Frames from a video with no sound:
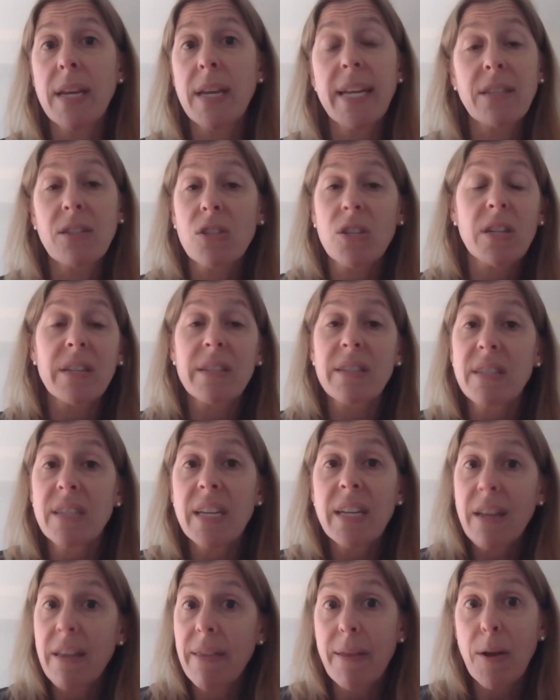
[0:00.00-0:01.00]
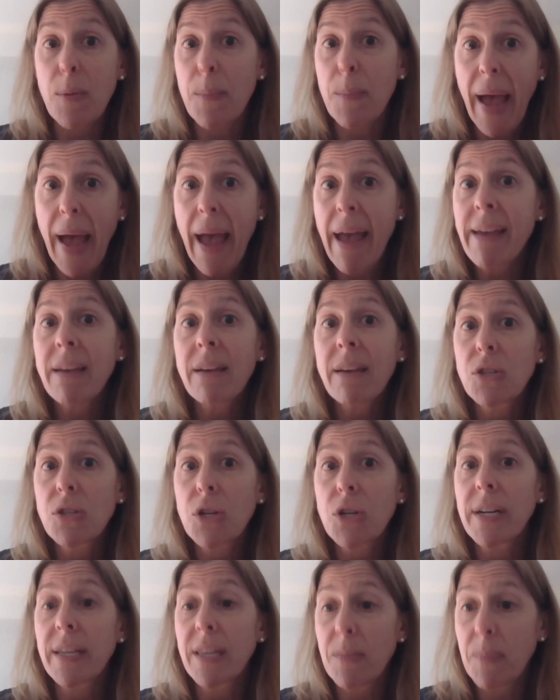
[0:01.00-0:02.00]
It's going to sit in their bank
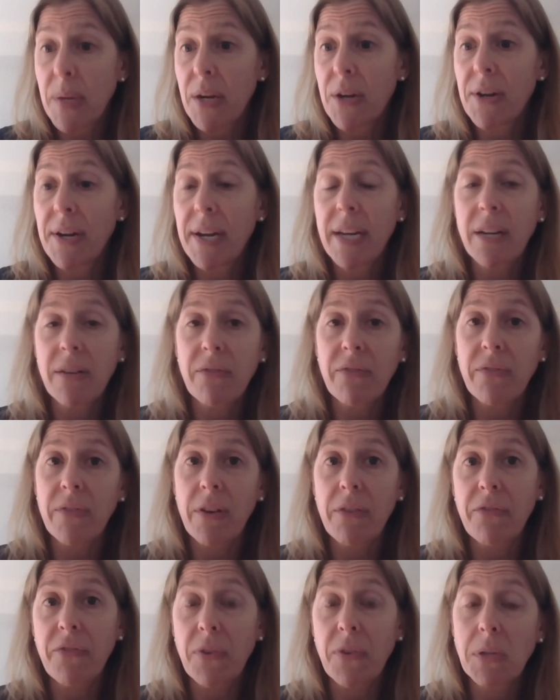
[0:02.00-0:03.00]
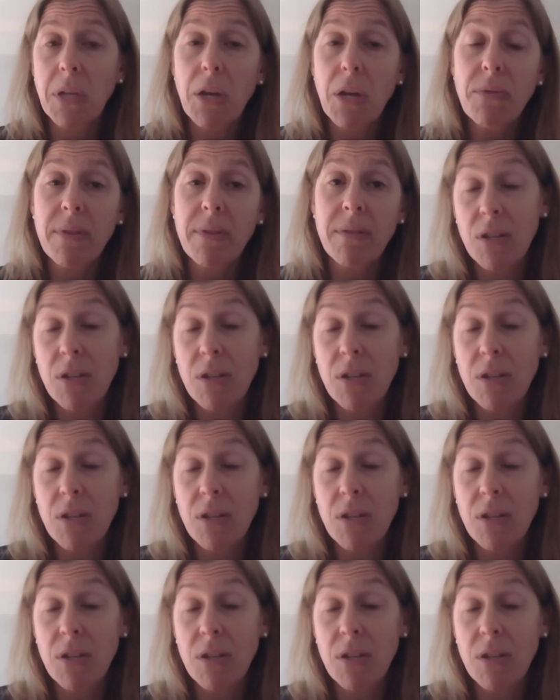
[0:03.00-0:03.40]
during the period of furlough.